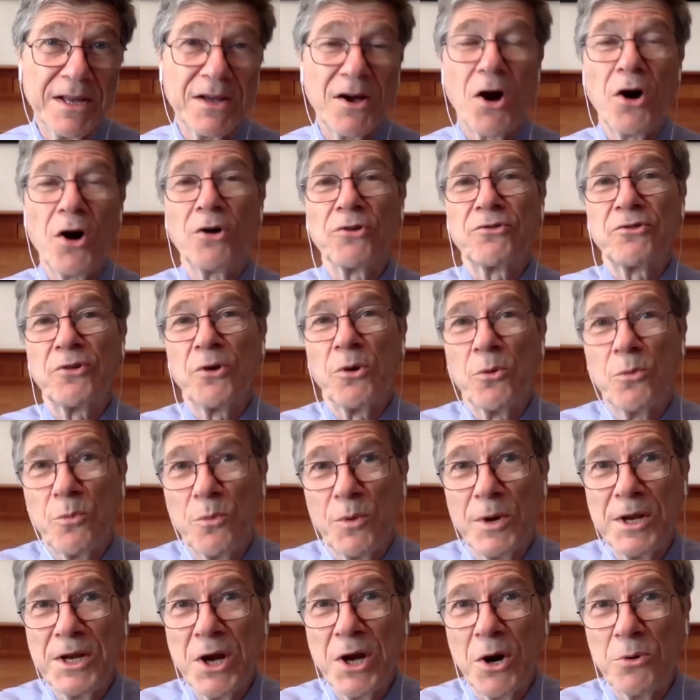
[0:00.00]
Also,
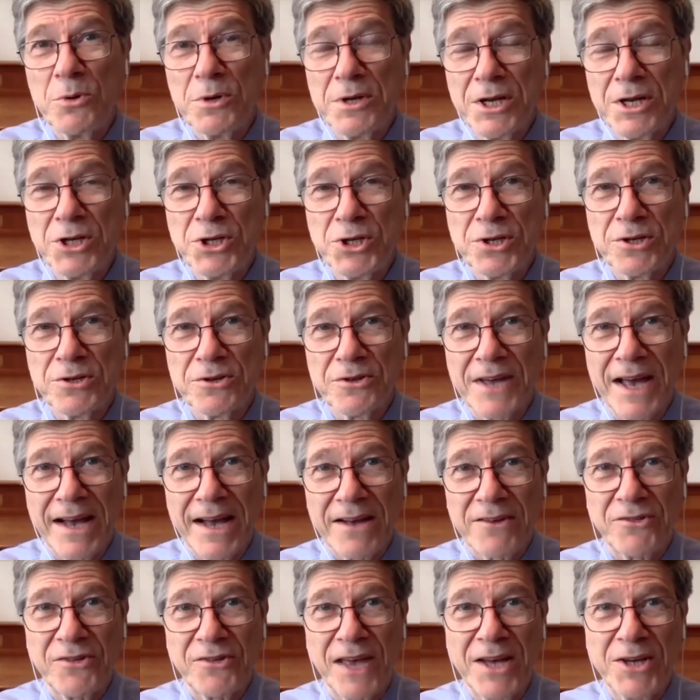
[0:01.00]
we know digital
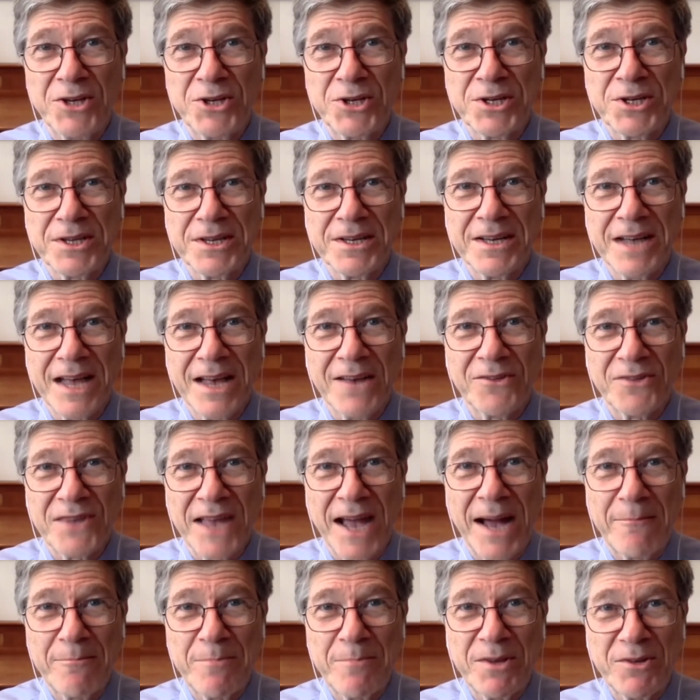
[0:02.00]
taxation has
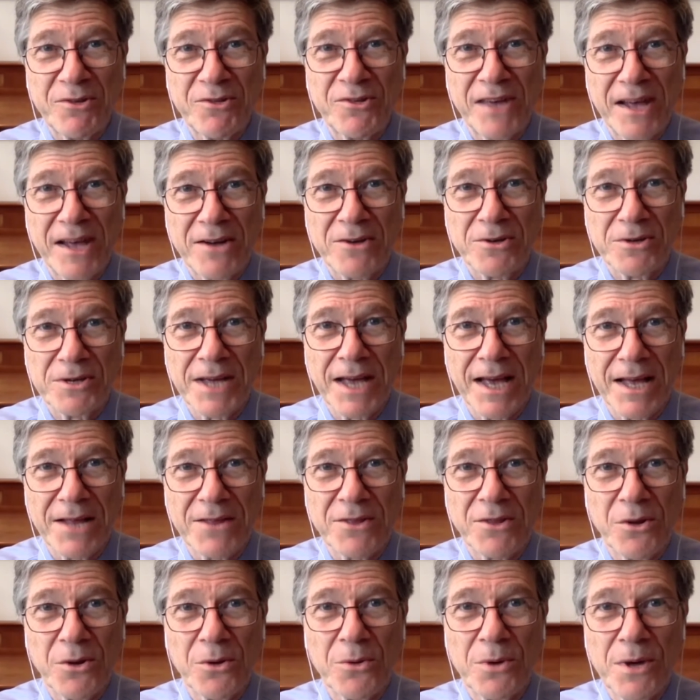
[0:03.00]
not been settled
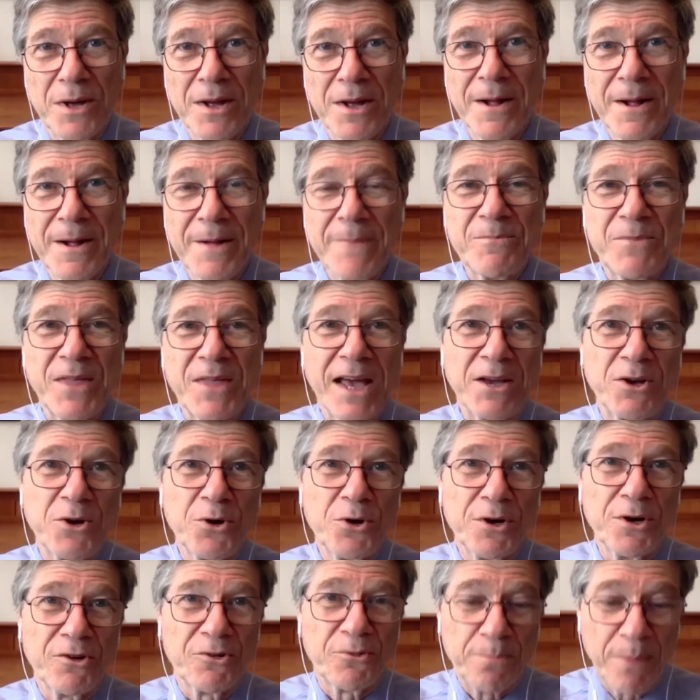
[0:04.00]
yet, though thank
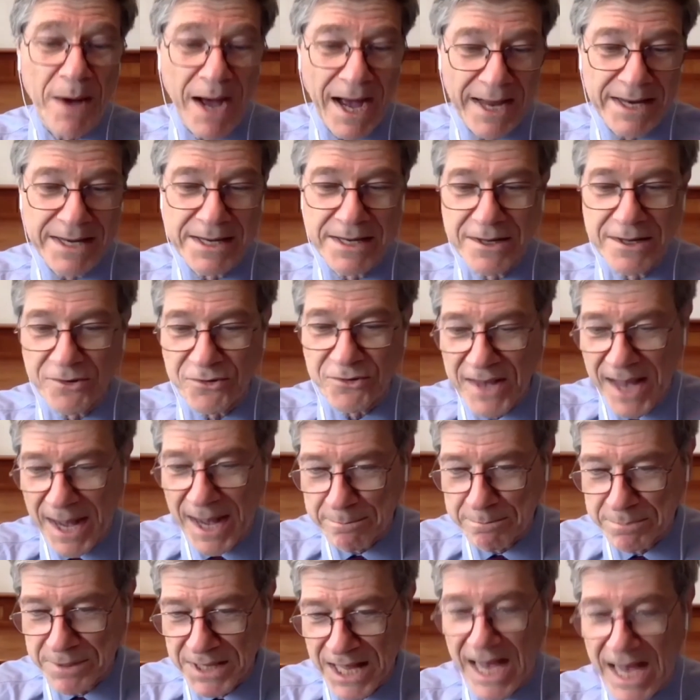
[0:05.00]
goodness Biden is
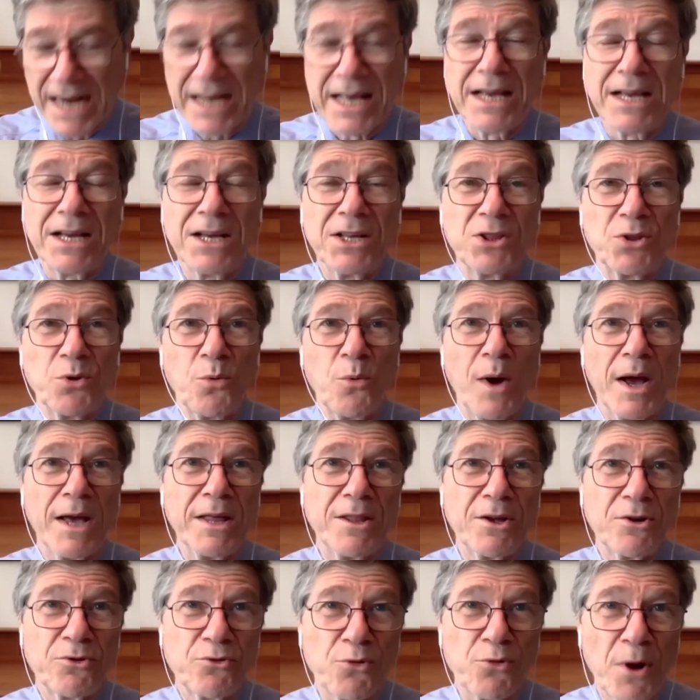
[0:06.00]
not blocking it the way
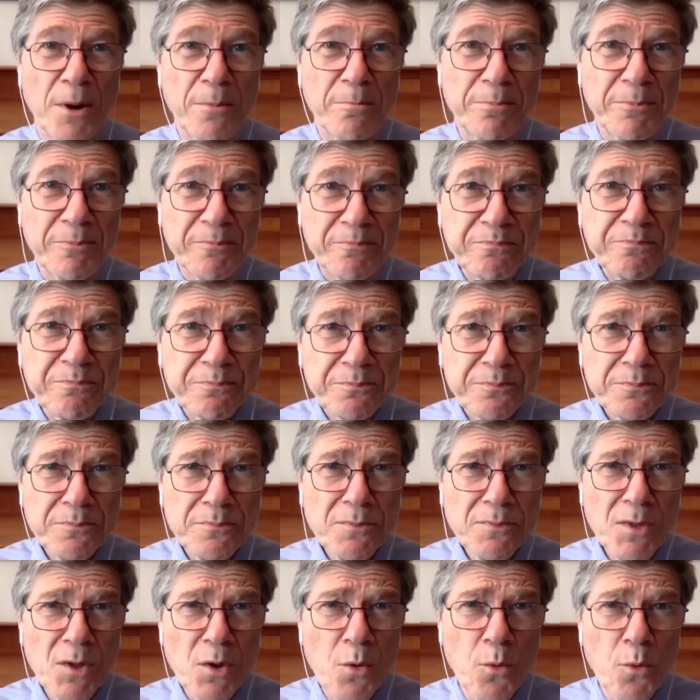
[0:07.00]
that Trump
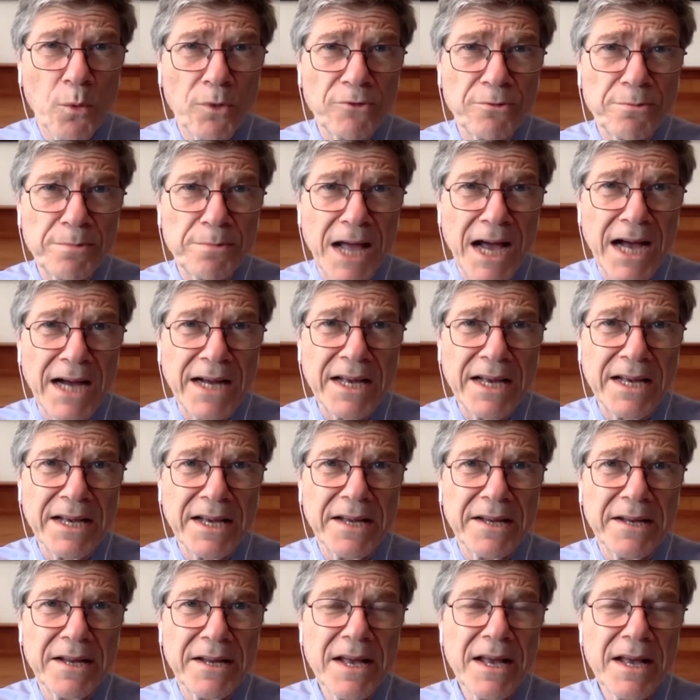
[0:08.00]
was blocking
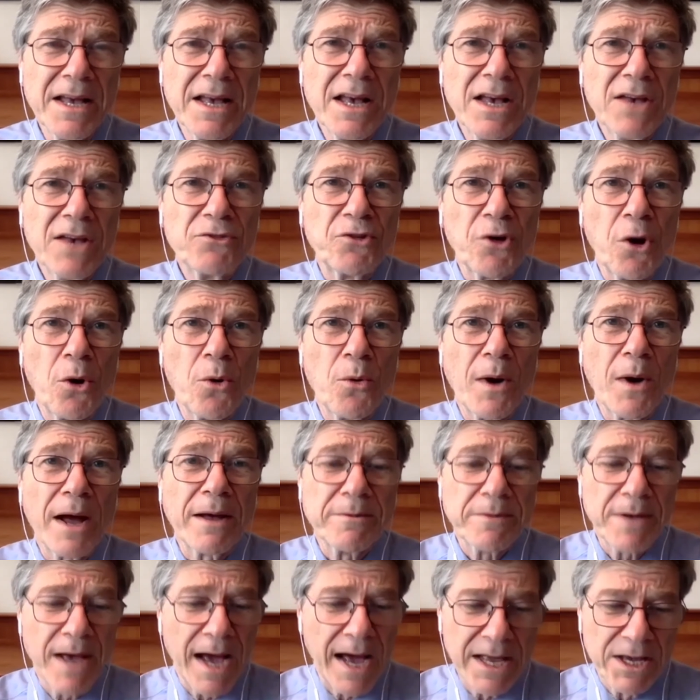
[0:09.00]
it. So
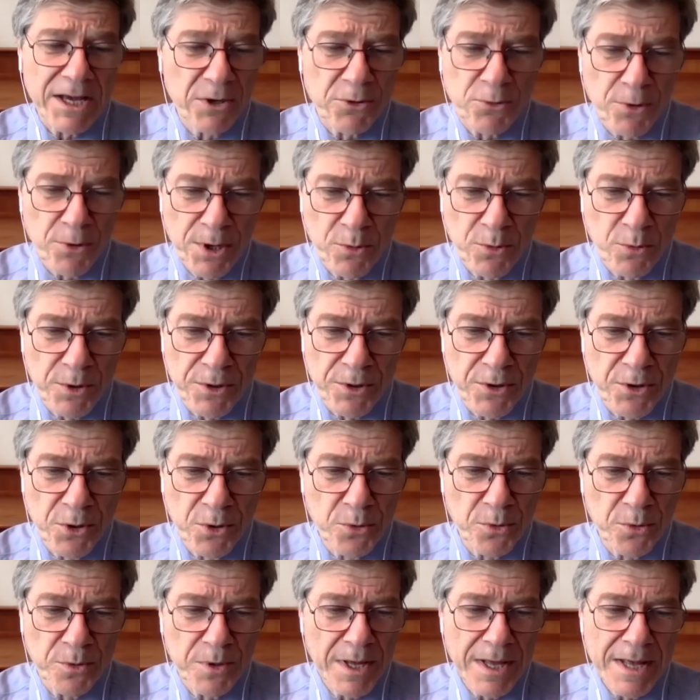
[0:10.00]
I agree with
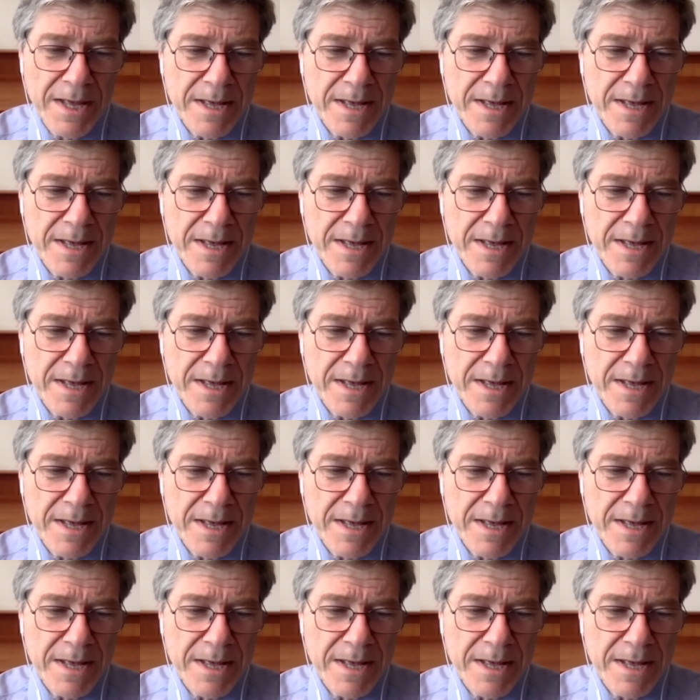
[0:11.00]
you.